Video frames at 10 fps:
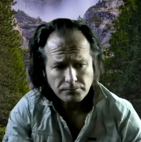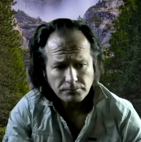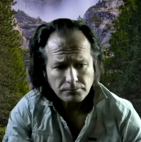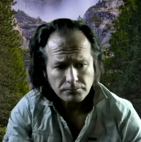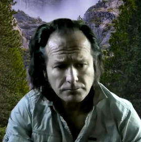
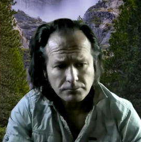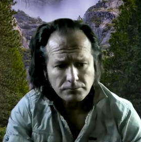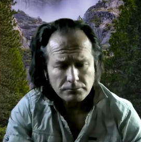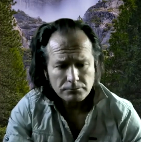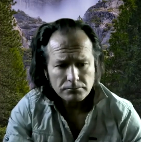
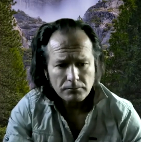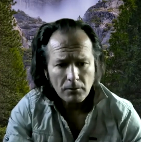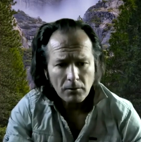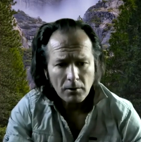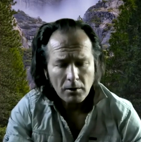
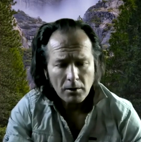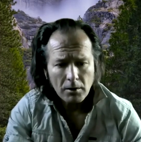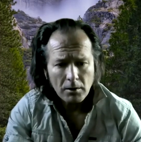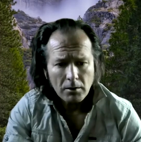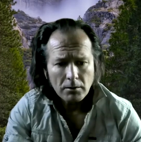(silence)